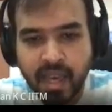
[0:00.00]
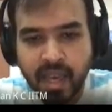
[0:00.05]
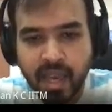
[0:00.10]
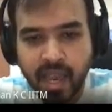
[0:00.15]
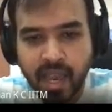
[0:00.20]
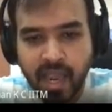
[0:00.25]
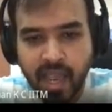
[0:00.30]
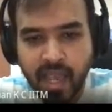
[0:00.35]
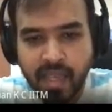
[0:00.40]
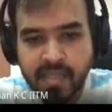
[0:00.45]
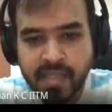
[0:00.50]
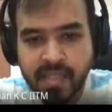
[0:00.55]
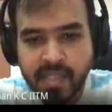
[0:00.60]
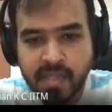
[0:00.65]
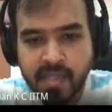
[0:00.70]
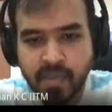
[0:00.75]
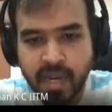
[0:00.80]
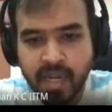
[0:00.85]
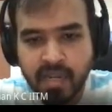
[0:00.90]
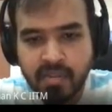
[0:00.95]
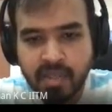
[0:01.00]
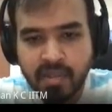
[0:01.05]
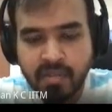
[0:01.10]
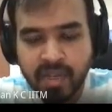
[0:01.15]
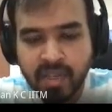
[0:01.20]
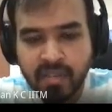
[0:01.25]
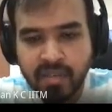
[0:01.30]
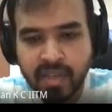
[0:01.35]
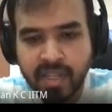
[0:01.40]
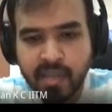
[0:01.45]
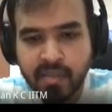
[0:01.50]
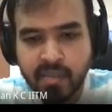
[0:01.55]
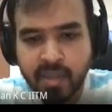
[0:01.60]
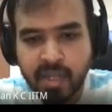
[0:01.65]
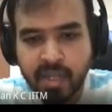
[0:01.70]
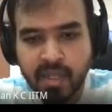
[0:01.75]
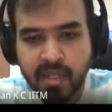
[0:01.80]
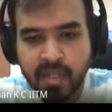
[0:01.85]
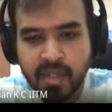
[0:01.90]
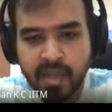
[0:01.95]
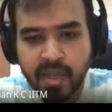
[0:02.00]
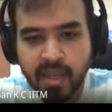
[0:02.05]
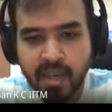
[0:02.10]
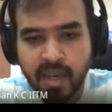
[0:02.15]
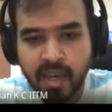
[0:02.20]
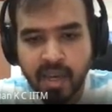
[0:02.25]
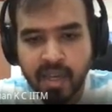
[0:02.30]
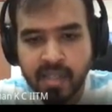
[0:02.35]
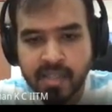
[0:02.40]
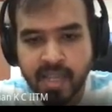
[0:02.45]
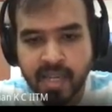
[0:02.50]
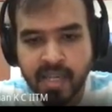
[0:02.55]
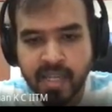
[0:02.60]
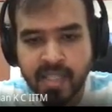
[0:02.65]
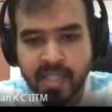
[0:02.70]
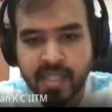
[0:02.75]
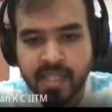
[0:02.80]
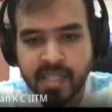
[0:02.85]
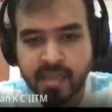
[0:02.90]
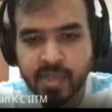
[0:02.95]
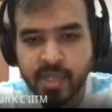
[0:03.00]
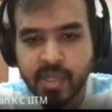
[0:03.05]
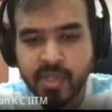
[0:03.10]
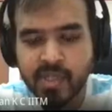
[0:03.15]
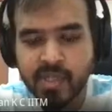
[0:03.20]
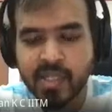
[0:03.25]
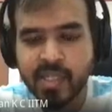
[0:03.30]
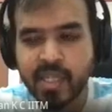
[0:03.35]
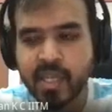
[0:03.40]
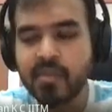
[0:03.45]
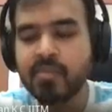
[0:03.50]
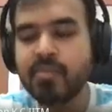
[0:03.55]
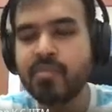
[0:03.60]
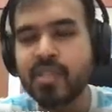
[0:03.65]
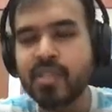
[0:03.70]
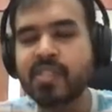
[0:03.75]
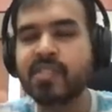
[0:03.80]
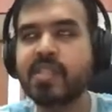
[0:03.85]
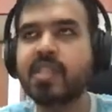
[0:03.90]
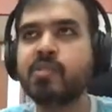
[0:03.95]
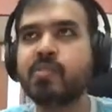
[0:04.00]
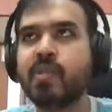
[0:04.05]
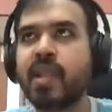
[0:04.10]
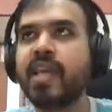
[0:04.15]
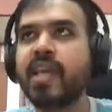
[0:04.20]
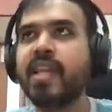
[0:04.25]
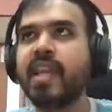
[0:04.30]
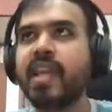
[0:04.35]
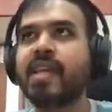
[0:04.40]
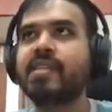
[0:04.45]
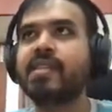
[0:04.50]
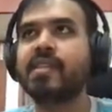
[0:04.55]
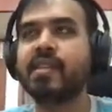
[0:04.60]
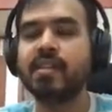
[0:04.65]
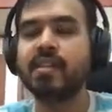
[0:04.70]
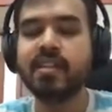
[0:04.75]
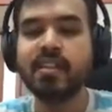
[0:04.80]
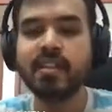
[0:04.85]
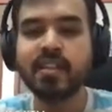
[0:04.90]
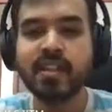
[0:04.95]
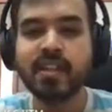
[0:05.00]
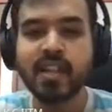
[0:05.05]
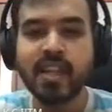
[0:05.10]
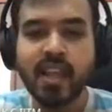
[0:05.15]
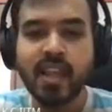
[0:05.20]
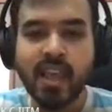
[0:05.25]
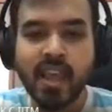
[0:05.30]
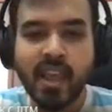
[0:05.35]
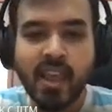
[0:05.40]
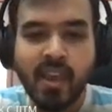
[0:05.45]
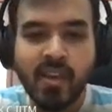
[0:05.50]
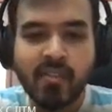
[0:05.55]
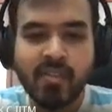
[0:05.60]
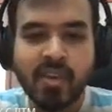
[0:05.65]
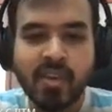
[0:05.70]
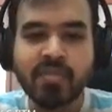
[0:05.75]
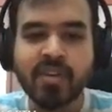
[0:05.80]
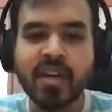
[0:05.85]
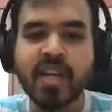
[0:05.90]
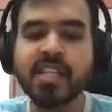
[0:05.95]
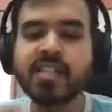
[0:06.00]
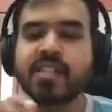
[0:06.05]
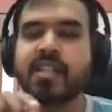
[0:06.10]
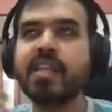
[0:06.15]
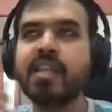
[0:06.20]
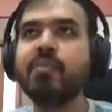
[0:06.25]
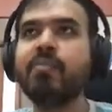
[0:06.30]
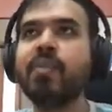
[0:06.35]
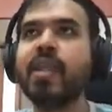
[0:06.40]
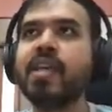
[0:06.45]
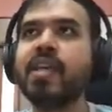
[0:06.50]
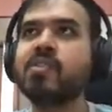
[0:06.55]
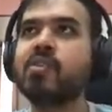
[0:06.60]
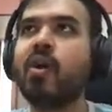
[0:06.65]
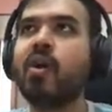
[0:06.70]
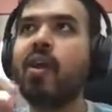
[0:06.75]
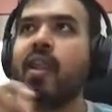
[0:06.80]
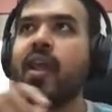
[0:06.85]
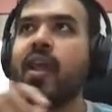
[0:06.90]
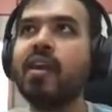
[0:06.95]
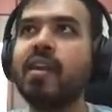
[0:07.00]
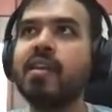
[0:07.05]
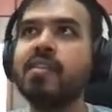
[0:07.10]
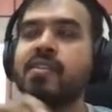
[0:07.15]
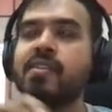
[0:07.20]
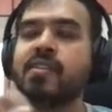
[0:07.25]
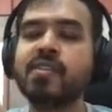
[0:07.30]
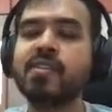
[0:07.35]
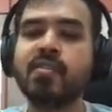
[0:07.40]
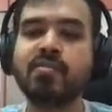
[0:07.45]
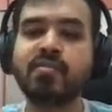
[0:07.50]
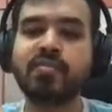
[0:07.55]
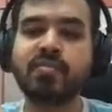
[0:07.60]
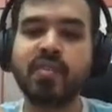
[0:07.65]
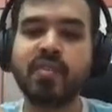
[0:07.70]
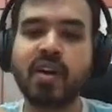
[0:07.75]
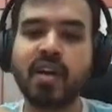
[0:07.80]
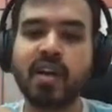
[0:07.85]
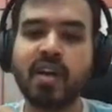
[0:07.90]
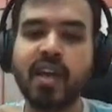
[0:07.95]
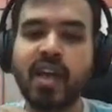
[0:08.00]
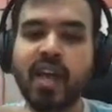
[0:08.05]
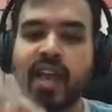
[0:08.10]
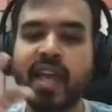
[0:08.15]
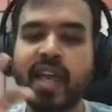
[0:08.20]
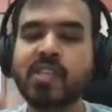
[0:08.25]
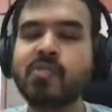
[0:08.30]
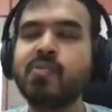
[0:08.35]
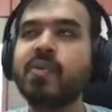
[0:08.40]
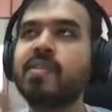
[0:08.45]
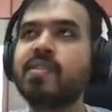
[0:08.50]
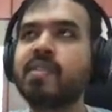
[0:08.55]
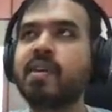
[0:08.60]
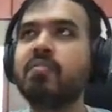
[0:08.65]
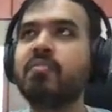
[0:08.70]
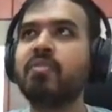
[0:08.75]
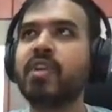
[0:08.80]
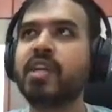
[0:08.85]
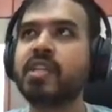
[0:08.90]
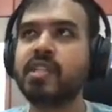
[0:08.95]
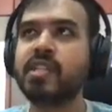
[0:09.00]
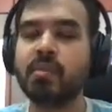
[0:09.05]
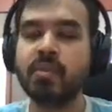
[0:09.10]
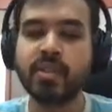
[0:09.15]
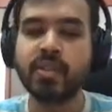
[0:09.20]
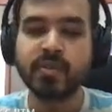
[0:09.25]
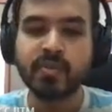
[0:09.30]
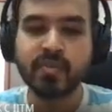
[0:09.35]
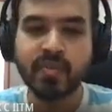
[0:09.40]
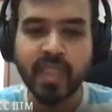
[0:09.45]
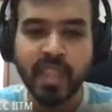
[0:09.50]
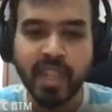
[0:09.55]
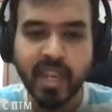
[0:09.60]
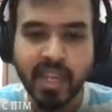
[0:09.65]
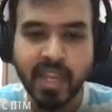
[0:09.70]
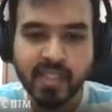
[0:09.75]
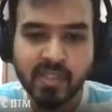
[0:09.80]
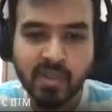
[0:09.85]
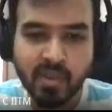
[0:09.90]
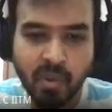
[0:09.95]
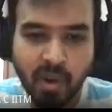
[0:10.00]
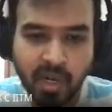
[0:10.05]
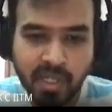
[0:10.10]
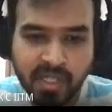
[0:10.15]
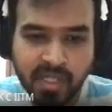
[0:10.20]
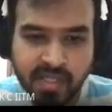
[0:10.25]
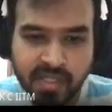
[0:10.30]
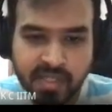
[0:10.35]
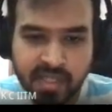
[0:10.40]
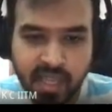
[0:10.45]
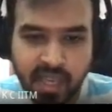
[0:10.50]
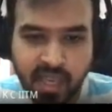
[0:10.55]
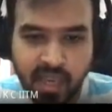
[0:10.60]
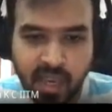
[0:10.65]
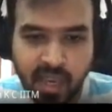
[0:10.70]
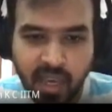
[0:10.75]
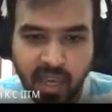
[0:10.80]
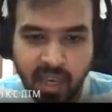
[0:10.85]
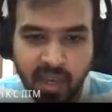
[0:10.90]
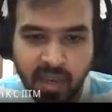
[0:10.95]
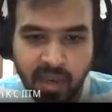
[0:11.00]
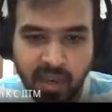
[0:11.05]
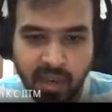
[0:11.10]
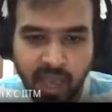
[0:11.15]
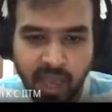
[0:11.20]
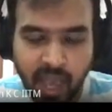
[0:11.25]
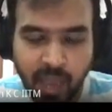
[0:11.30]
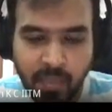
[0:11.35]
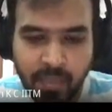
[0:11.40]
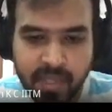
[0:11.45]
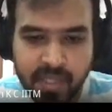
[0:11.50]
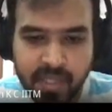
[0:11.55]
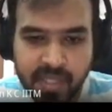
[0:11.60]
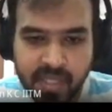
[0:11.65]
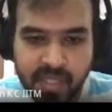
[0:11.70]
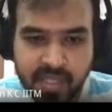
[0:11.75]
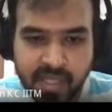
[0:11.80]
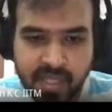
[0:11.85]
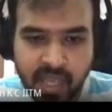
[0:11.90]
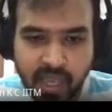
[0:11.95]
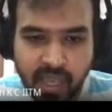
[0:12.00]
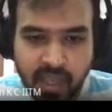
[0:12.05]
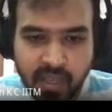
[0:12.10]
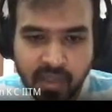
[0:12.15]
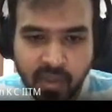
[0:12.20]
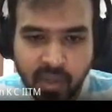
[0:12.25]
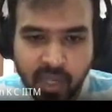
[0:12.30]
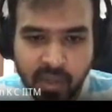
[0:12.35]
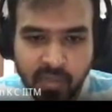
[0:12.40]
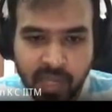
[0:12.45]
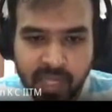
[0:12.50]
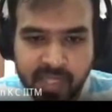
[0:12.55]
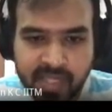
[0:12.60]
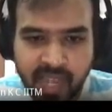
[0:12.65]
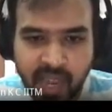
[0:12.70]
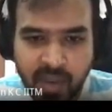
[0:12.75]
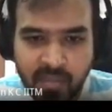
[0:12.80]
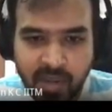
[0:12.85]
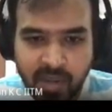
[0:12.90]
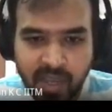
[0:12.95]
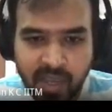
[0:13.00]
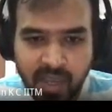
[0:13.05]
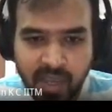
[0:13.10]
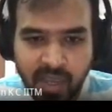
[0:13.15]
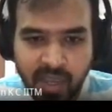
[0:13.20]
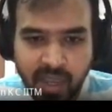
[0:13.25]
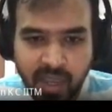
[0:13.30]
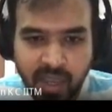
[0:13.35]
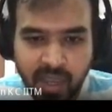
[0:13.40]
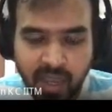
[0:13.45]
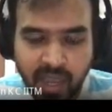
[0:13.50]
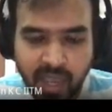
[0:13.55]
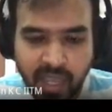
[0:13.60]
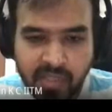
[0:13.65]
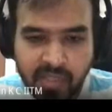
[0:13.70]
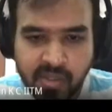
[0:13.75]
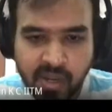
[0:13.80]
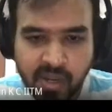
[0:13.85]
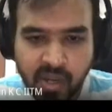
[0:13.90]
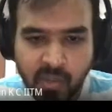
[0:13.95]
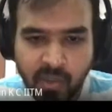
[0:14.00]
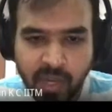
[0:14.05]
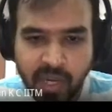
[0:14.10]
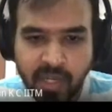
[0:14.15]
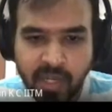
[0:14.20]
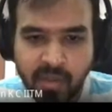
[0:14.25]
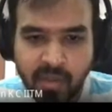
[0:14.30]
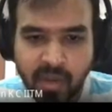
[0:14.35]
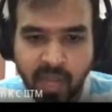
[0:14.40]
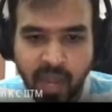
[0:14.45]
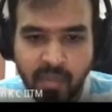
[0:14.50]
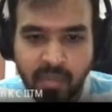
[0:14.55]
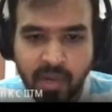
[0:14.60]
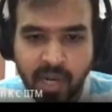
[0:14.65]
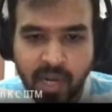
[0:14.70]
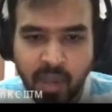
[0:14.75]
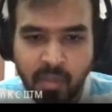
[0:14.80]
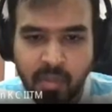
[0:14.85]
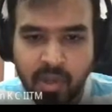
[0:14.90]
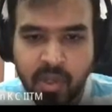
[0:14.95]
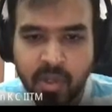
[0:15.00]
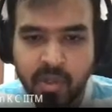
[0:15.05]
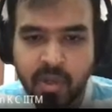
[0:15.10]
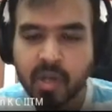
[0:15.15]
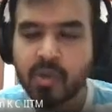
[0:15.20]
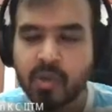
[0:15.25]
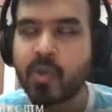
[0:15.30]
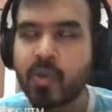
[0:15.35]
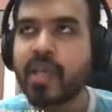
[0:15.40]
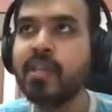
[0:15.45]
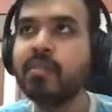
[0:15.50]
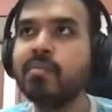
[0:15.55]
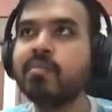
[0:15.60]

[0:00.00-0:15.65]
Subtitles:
x is part of the free variable set in the substitution term, which is just plain x here, we first replace all occurrences of x with some fresh w, right? So what this happens is you replace lambda x dot y to lambda w dot y,